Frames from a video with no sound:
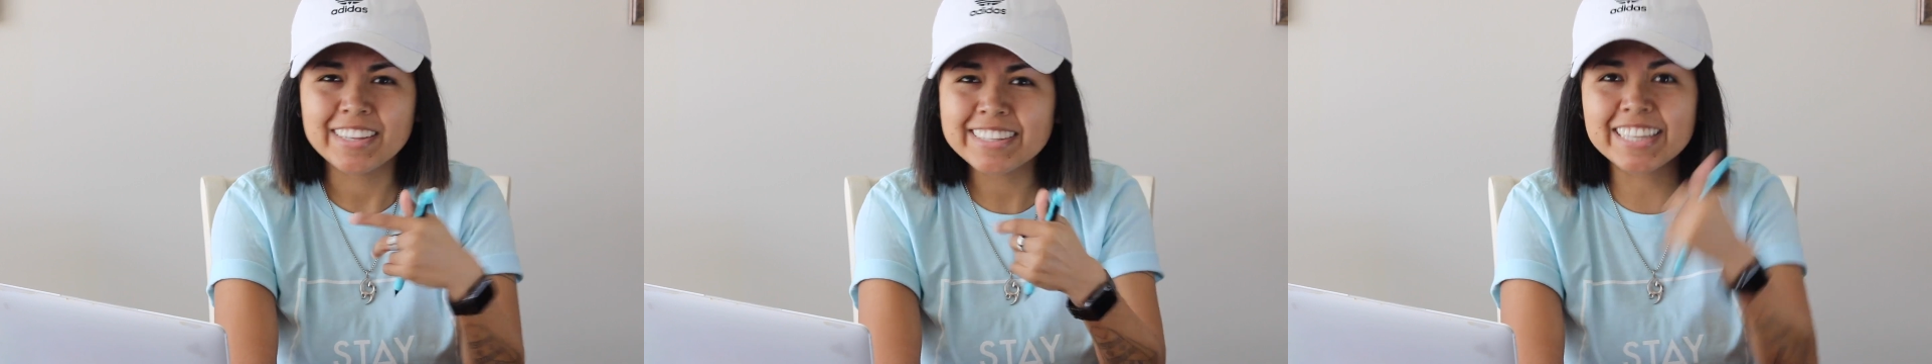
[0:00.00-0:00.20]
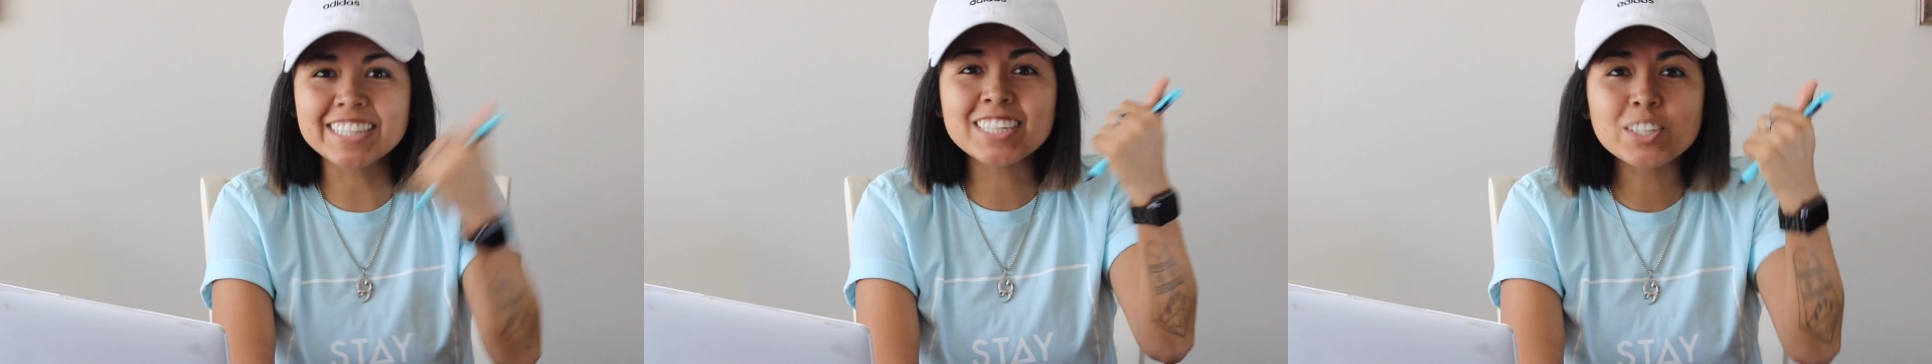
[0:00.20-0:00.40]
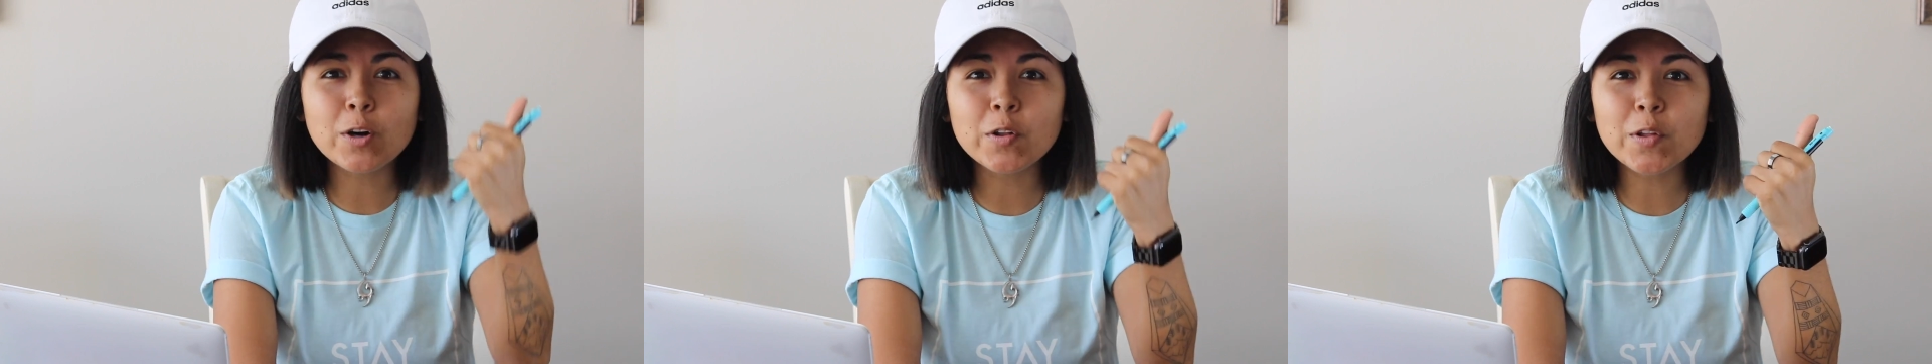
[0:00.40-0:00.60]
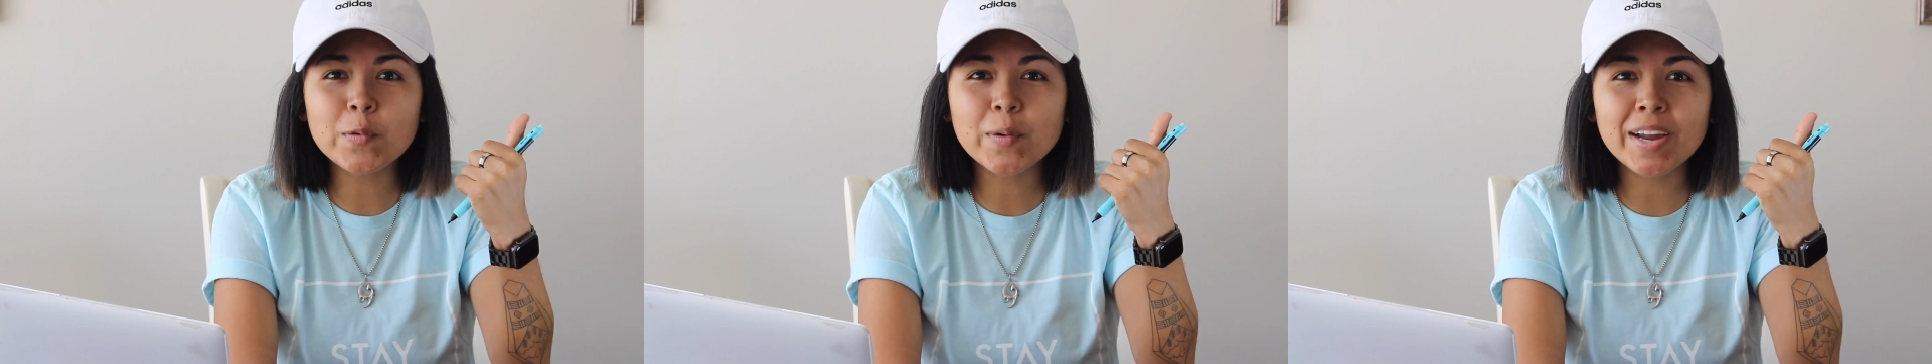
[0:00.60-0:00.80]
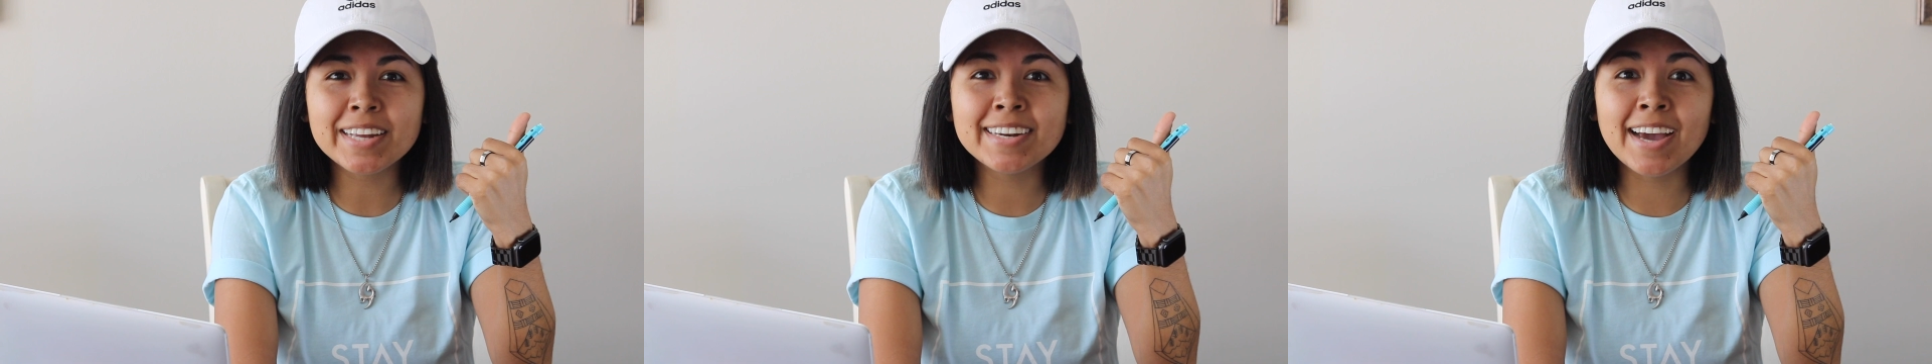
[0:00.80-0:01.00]
Let's go
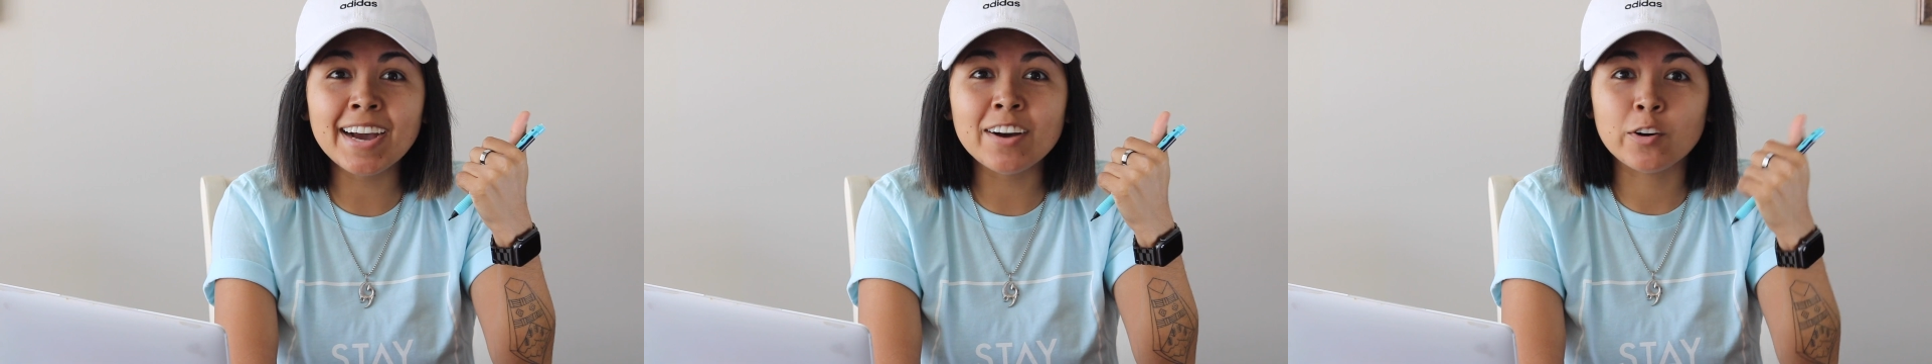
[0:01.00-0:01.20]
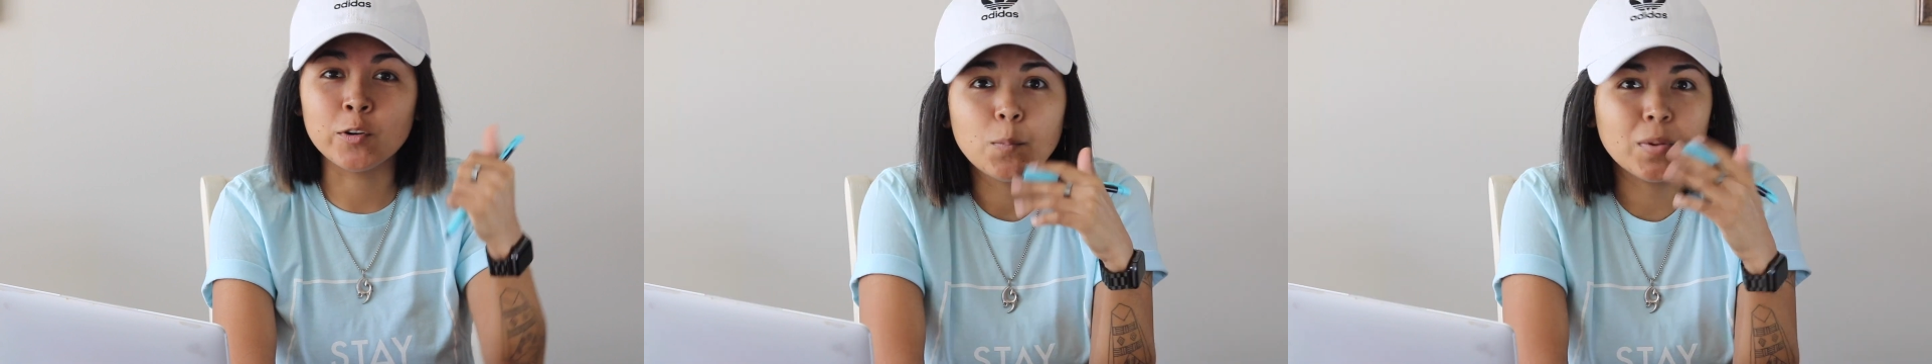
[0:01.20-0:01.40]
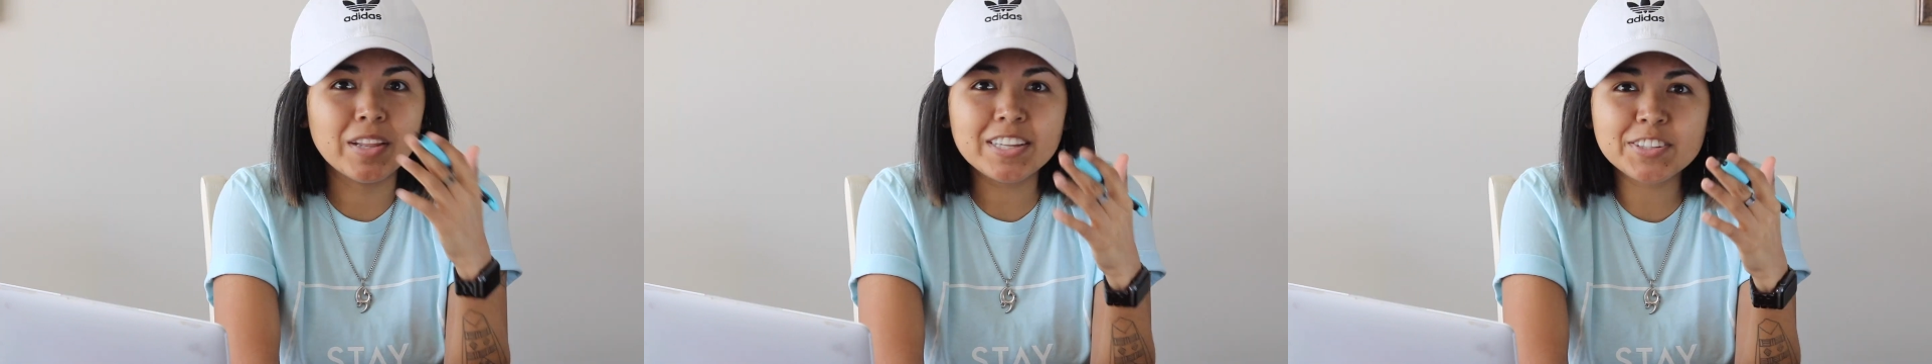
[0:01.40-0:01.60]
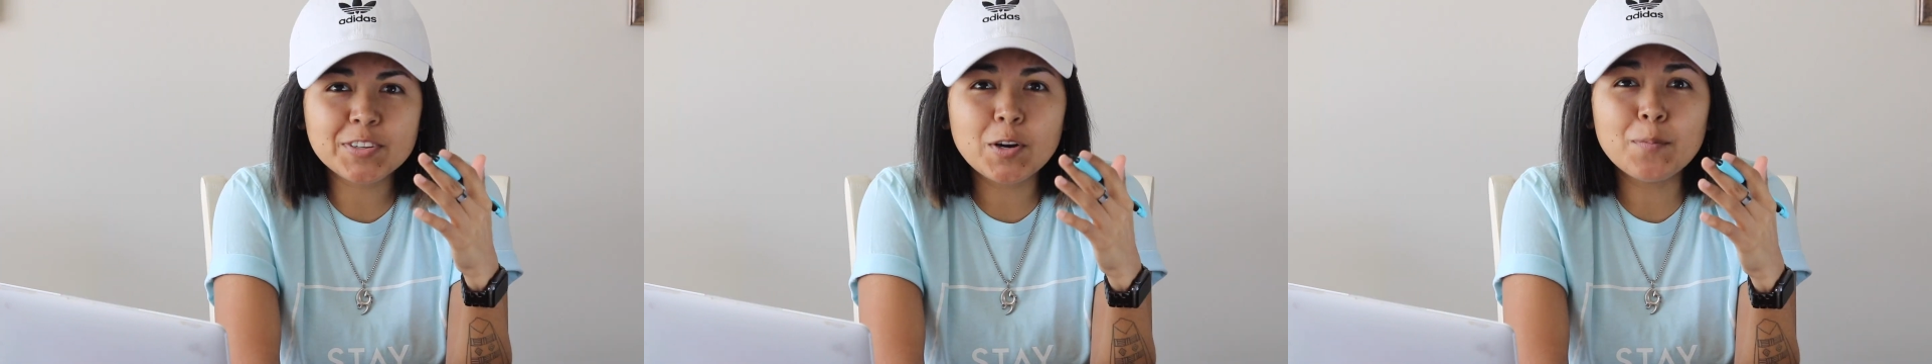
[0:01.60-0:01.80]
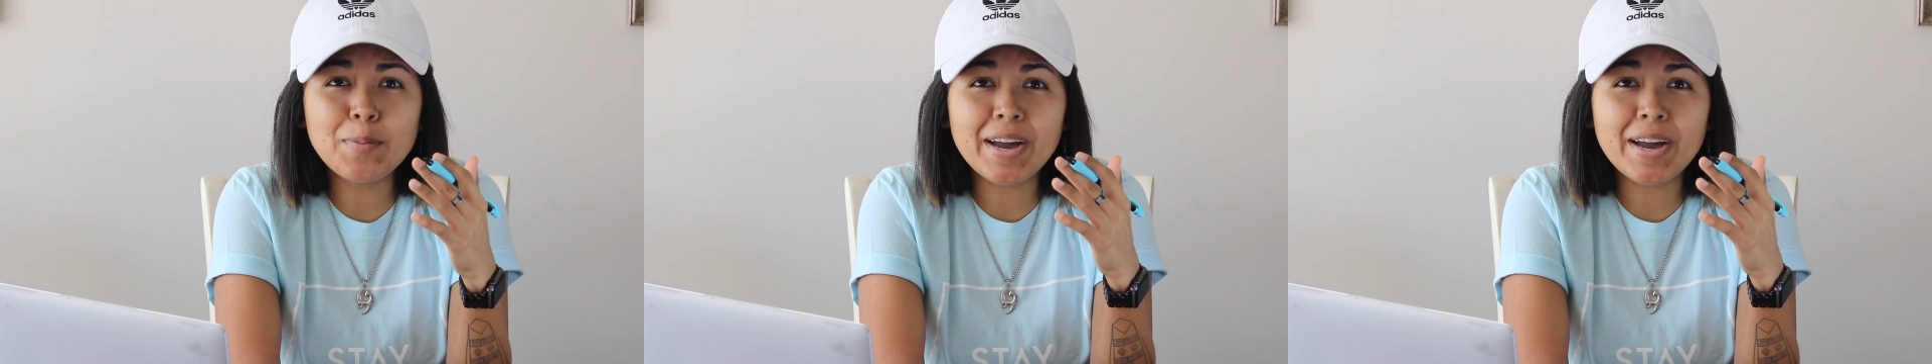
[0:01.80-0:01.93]
there right now. But let's go